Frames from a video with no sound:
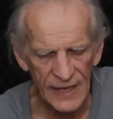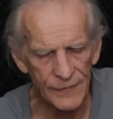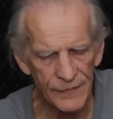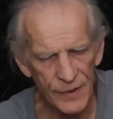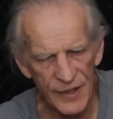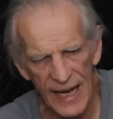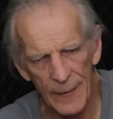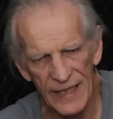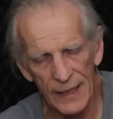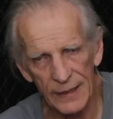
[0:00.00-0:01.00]
If you
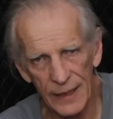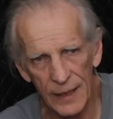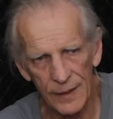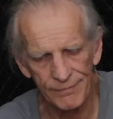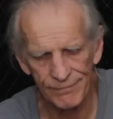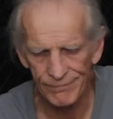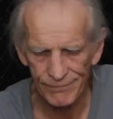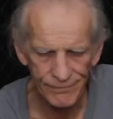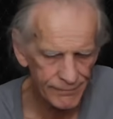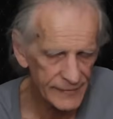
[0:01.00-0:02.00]
jam it in there,
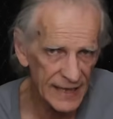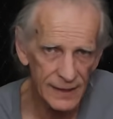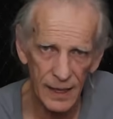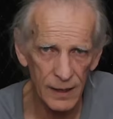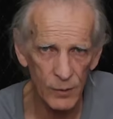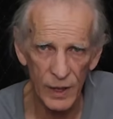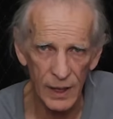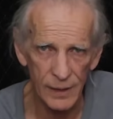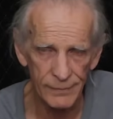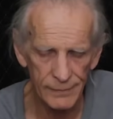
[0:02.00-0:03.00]
that's not going to
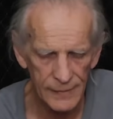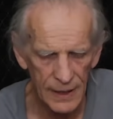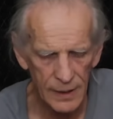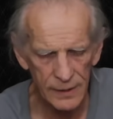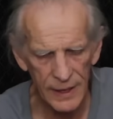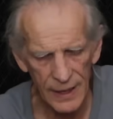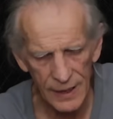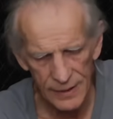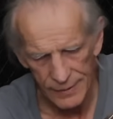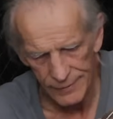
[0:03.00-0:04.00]
work.
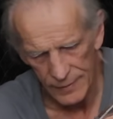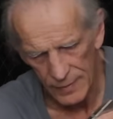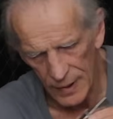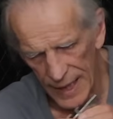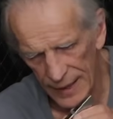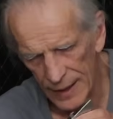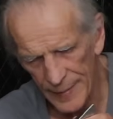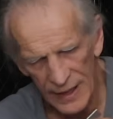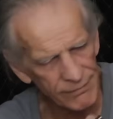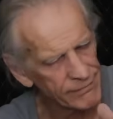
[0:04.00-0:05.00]
Just
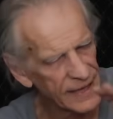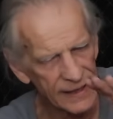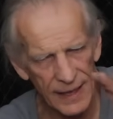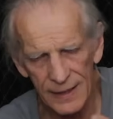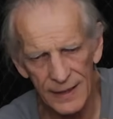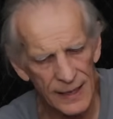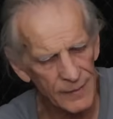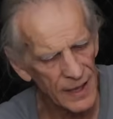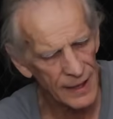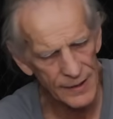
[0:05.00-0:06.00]
it doesn't take
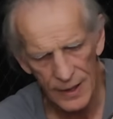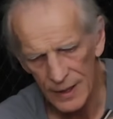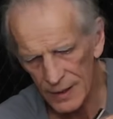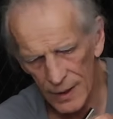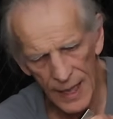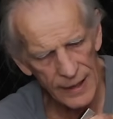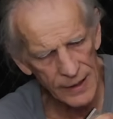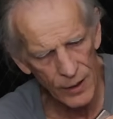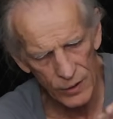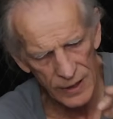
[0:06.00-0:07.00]
much.
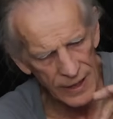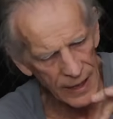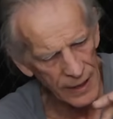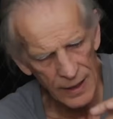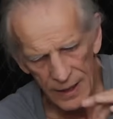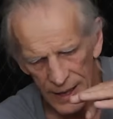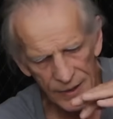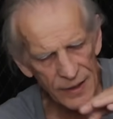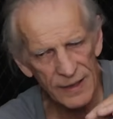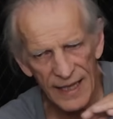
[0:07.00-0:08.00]
Lightly hold it there
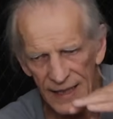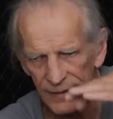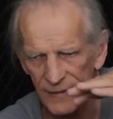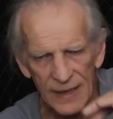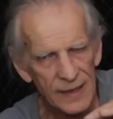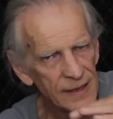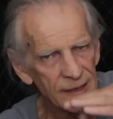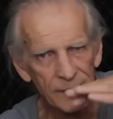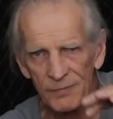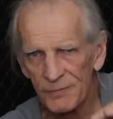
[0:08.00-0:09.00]
and just let it
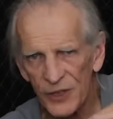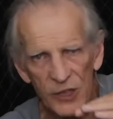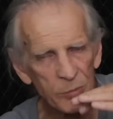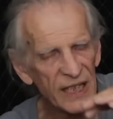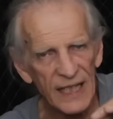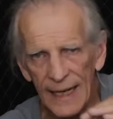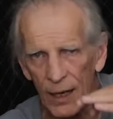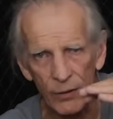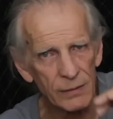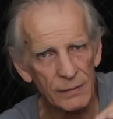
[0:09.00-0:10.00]
just pick it
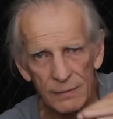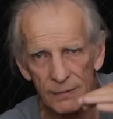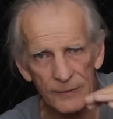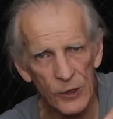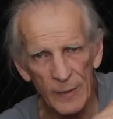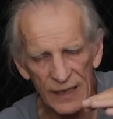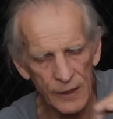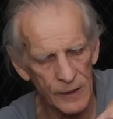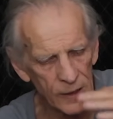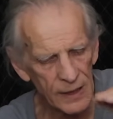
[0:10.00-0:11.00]
out little by
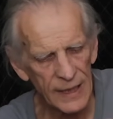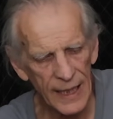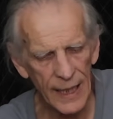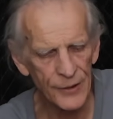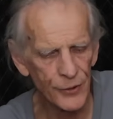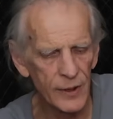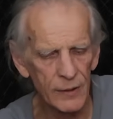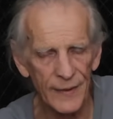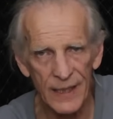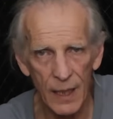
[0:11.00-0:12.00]
little, and you
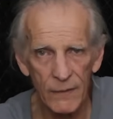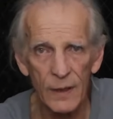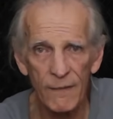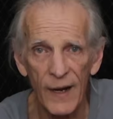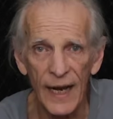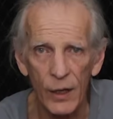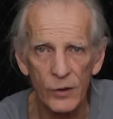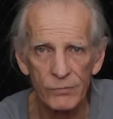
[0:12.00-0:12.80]
can recover a file.